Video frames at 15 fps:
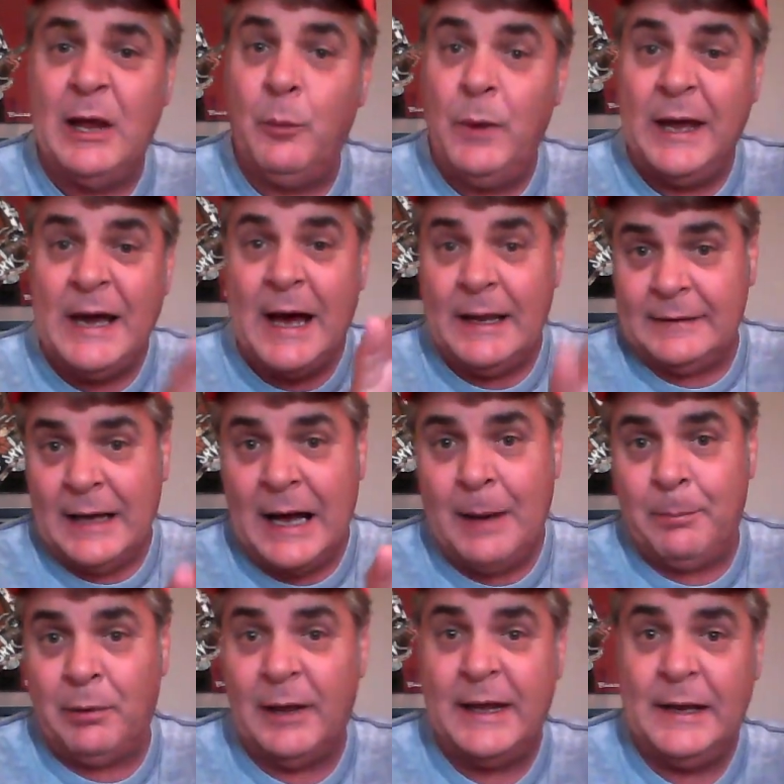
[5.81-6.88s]
We got
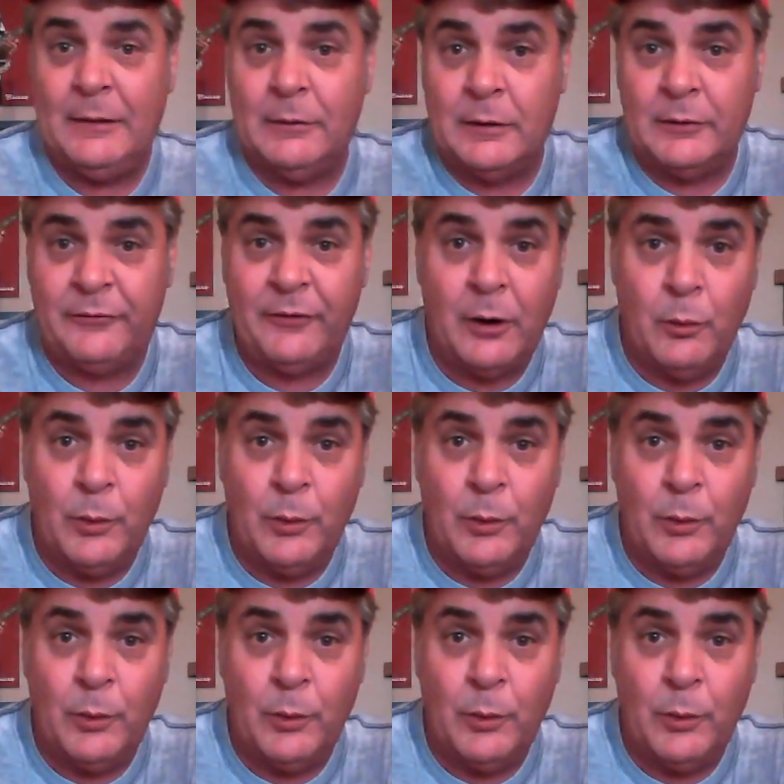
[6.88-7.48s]
top play alerts all